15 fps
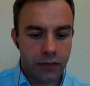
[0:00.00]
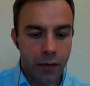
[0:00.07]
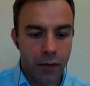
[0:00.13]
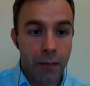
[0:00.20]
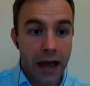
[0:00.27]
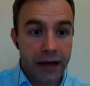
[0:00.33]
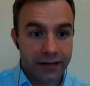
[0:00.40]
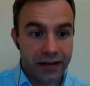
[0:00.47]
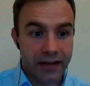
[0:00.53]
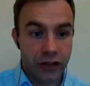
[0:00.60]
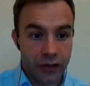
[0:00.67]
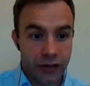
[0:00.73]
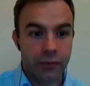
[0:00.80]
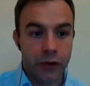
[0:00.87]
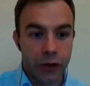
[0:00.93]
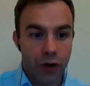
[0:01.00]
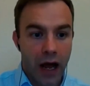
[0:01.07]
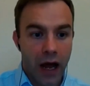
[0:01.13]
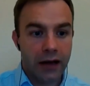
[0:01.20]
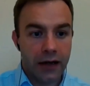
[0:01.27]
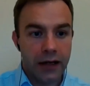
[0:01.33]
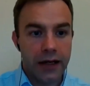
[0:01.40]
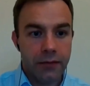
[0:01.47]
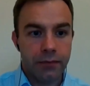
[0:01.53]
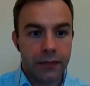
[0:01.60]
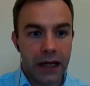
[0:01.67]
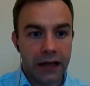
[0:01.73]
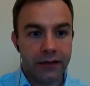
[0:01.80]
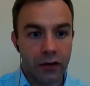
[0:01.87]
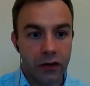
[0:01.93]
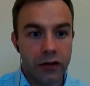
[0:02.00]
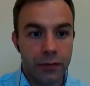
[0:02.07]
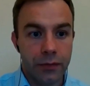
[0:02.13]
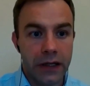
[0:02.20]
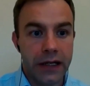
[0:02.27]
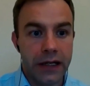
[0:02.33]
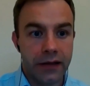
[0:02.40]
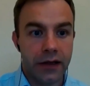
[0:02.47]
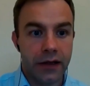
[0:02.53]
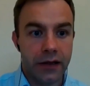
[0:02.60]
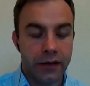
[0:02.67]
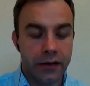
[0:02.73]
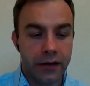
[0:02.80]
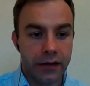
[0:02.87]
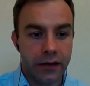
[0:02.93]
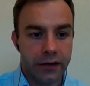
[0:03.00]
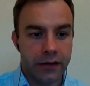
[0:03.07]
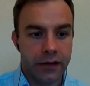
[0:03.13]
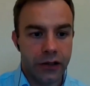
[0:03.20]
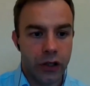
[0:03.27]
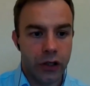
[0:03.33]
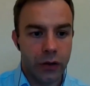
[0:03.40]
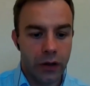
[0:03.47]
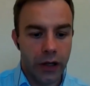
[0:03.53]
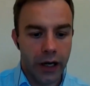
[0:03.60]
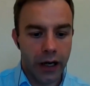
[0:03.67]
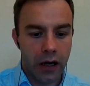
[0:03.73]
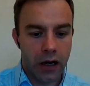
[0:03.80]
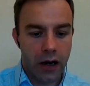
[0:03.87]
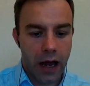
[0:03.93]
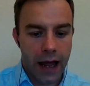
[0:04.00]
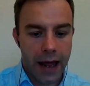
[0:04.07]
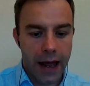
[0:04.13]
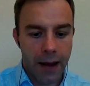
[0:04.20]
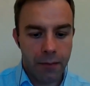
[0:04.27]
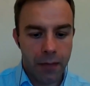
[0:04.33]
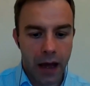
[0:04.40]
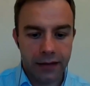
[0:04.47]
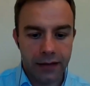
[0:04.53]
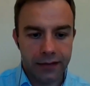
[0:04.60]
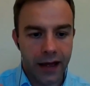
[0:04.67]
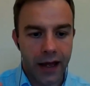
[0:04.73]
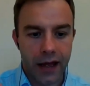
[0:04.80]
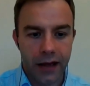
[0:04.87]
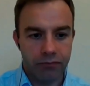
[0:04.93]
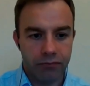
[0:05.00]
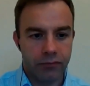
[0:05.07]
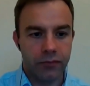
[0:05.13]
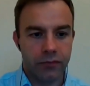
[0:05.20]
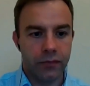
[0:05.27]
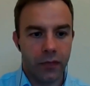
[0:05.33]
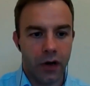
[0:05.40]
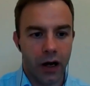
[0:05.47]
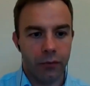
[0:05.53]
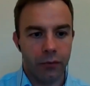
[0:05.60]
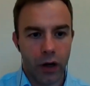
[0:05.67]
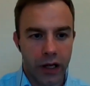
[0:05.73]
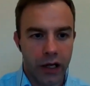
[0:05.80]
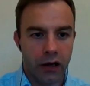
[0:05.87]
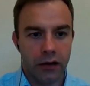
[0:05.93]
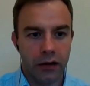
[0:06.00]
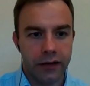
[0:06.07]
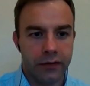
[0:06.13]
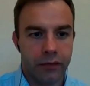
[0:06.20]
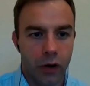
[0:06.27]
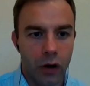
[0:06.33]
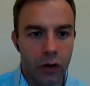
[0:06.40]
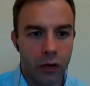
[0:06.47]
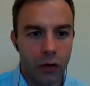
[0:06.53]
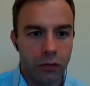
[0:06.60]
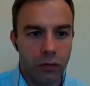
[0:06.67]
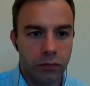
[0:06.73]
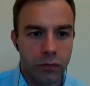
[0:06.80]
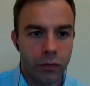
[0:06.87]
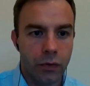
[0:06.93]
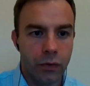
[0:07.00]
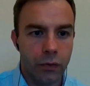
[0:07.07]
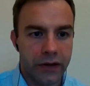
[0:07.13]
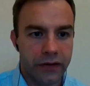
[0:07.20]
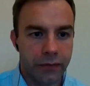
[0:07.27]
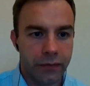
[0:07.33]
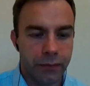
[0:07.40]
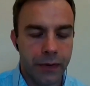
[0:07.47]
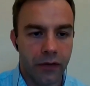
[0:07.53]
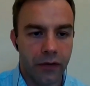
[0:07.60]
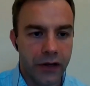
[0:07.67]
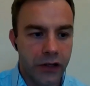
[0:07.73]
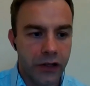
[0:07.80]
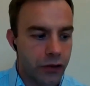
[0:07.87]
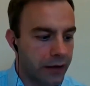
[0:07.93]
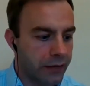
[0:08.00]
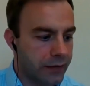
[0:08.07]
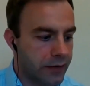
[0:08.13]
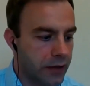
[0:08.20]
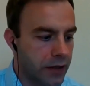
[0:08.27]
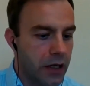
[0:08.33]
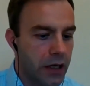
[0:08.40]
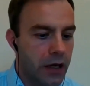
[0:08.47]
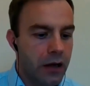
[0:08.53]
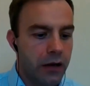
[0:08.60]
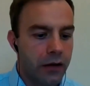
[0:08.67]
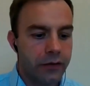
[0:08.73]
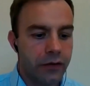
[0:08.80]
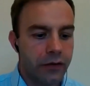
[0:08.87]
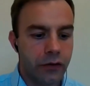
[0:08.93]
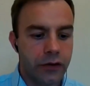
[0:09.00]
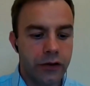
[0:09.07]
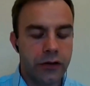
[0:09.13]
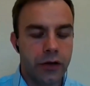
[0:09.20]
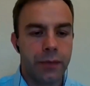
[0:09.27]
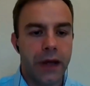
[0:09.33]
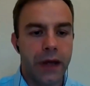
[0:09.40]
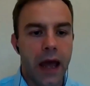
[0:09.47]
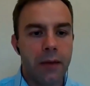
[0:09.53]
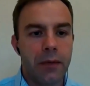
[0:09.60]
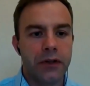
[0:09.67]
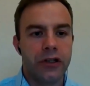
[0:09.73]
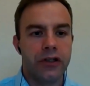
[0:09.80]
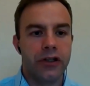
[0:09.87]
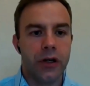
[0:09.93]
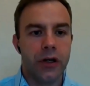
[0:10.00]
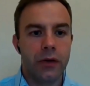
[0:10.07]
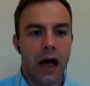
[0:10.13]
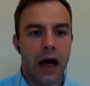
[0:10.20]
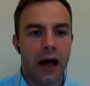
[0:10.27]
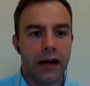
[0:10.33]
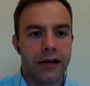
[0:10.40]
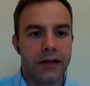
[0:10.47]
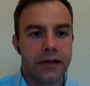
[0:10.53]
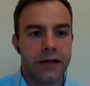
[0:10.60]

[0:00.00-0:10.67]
message them directly. That's ultimately the tool here, and say, I'm working on this role. Would this be of interest? So to be able to do that